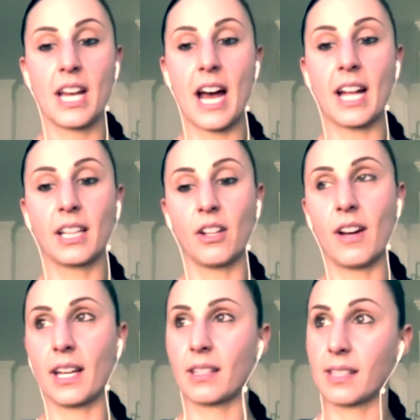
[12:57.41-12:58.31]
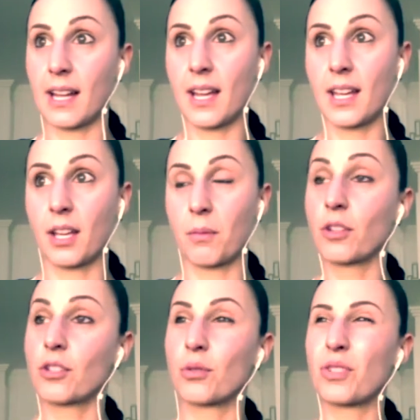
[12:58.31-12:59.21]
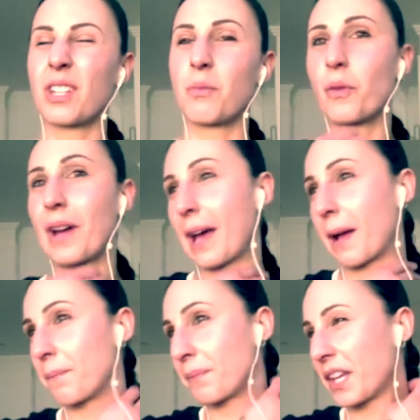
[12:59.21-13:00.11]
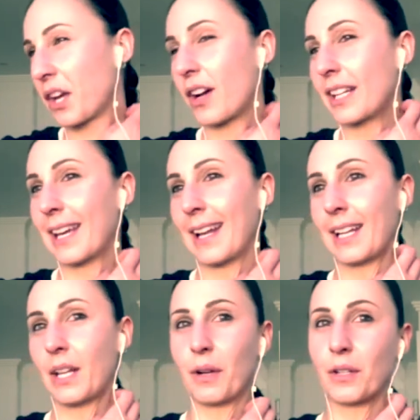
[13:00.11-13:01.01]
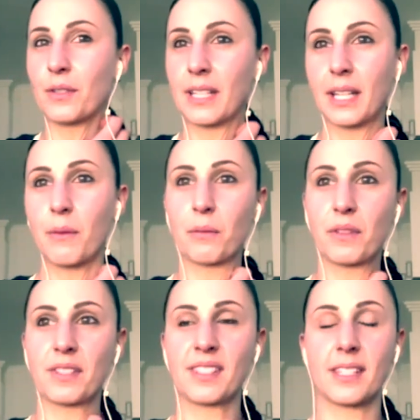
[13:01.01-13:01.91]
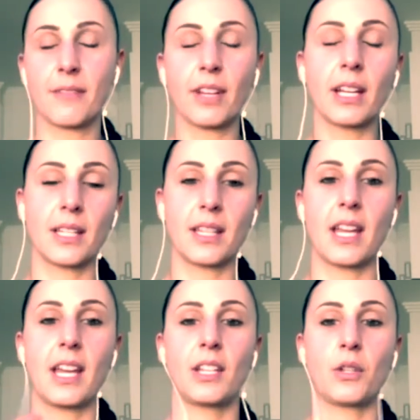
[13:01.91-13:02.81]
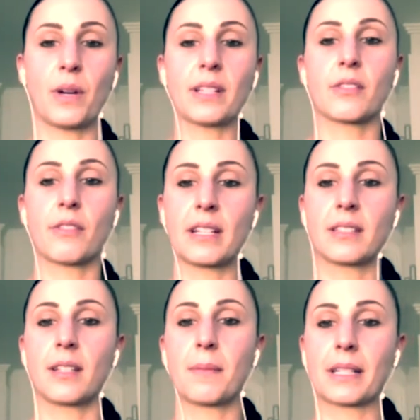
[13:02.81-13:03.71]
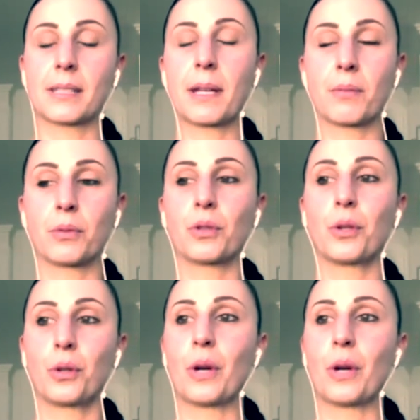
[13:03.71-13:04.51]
unlike, say, a commercial gym where you kind of get anyone who's anyone with a certificate in there. You are surrounded amongst people who